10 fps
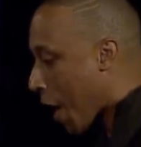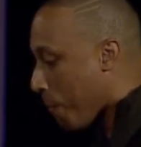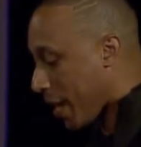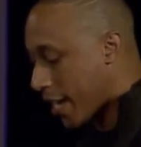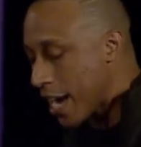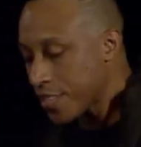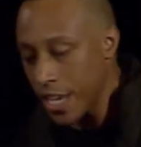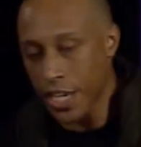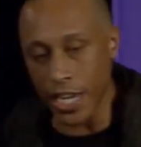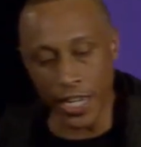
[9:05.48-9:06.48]
because he
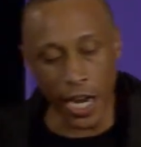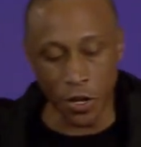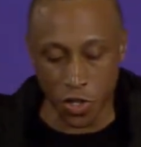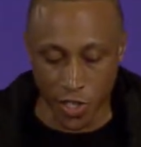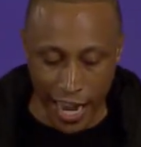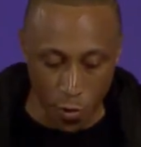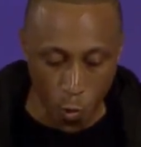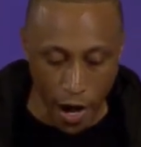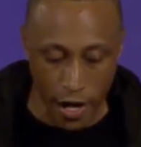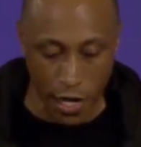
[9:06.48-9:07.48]
couldn't understand
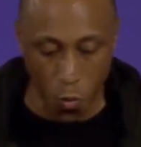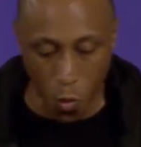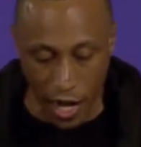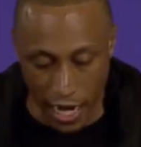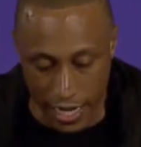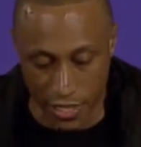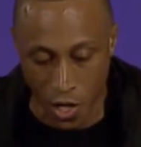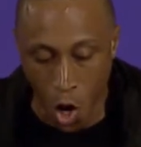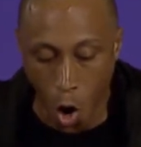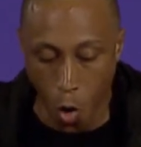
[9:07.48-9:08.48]
where he was
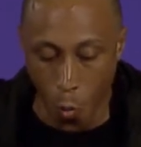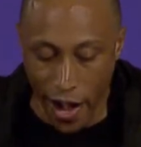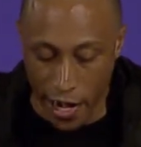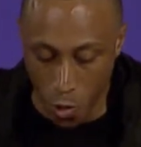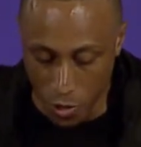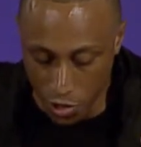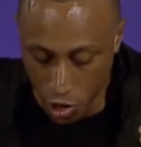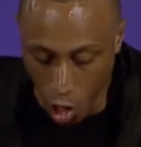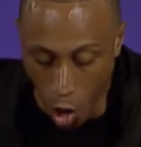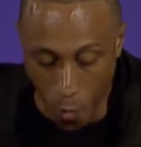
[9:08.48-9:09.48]
or where he was
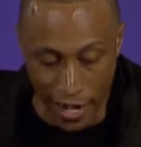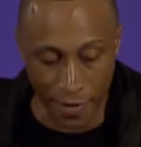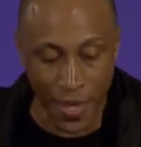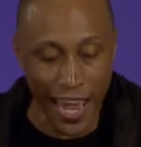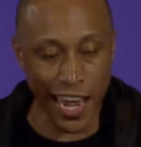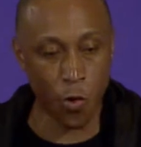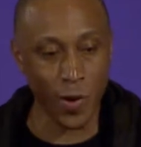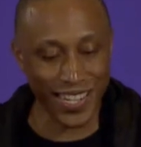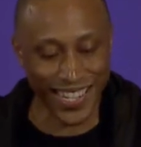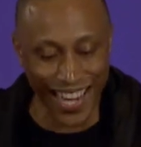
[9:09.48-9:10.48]
going, he
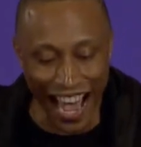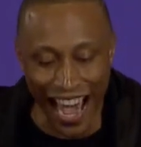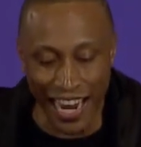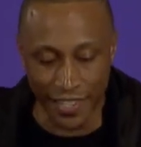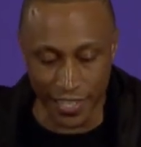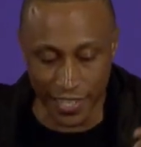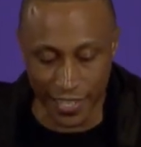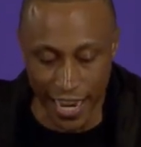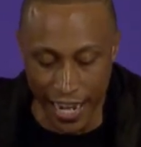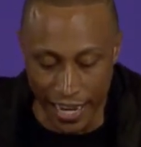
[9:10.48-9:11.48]
resigned to
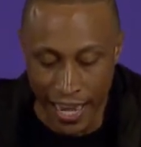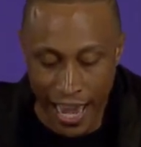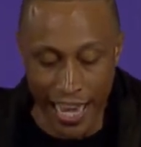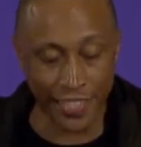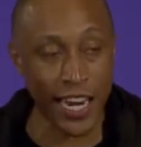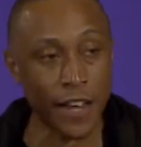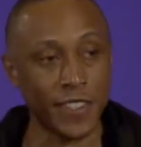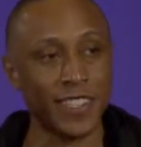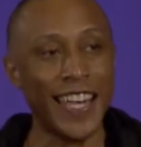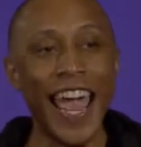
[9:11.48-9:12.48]
sitting instead of
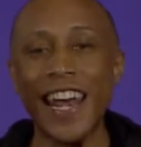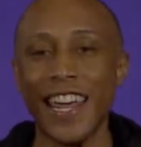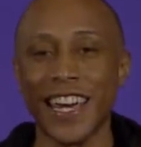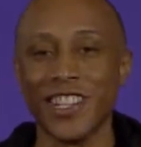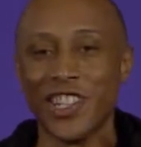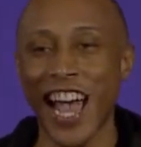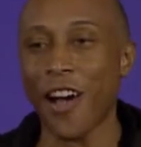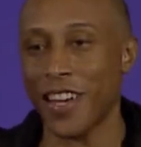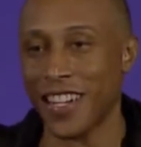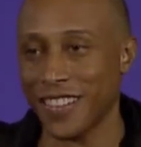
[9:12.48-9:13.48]
standing and shouting.